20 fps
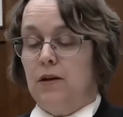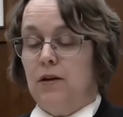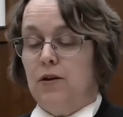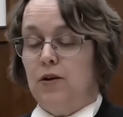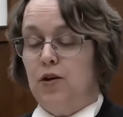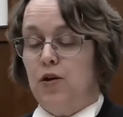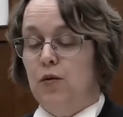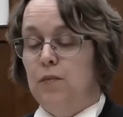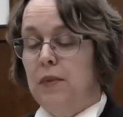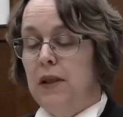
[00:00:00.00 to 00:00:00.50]

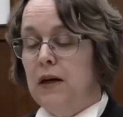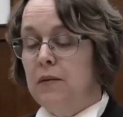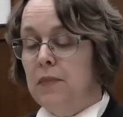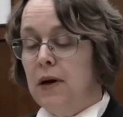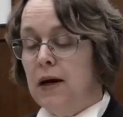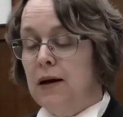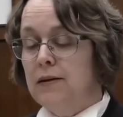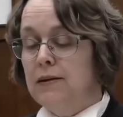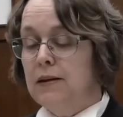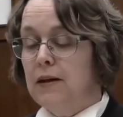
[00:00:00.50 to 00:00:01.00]
to
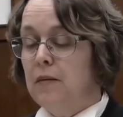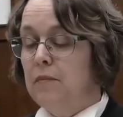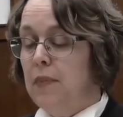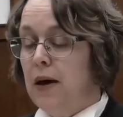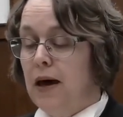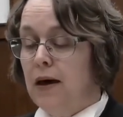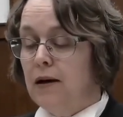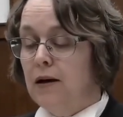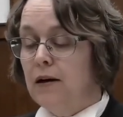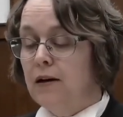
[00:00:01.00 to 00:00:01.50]
minimize
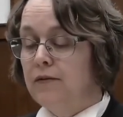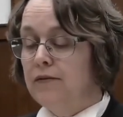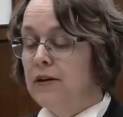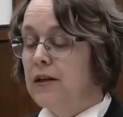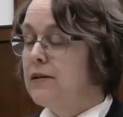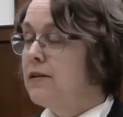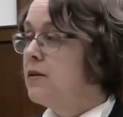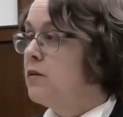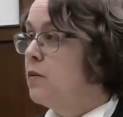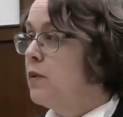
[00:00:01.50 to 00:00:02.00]
competitiveness